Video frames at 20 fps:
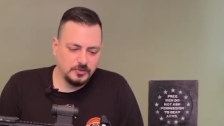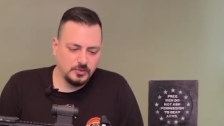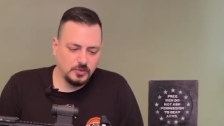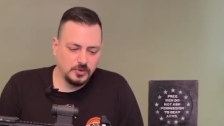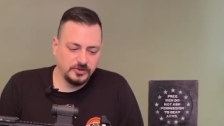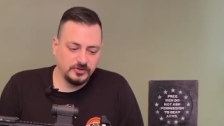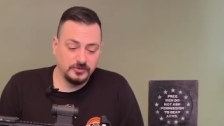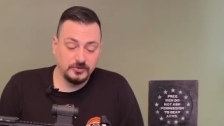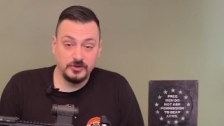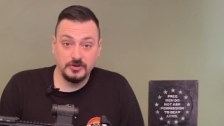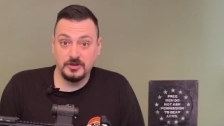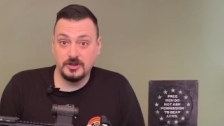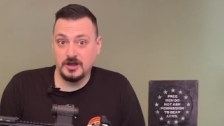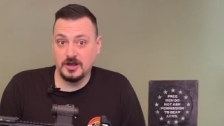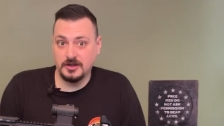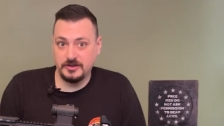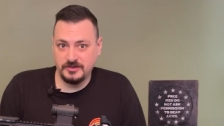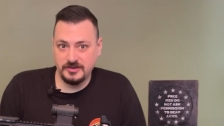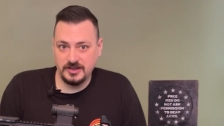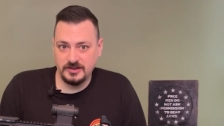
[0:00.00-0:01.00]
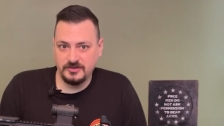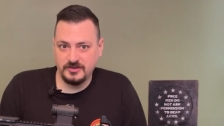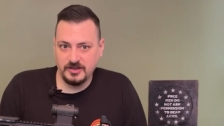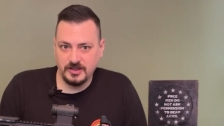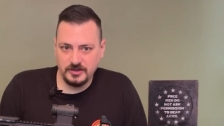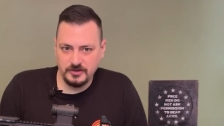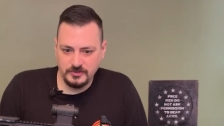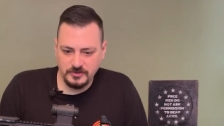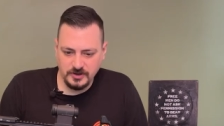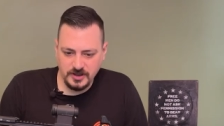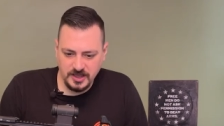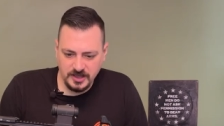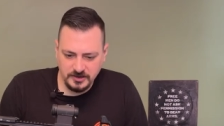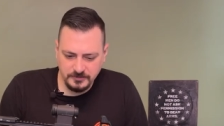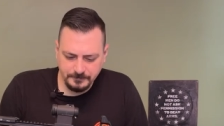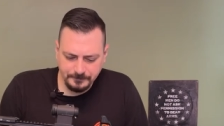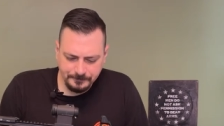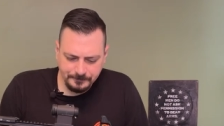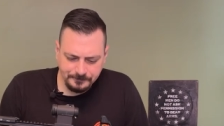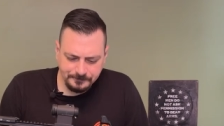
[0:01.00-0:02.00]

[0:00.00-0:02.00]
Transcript: what sort of content I create.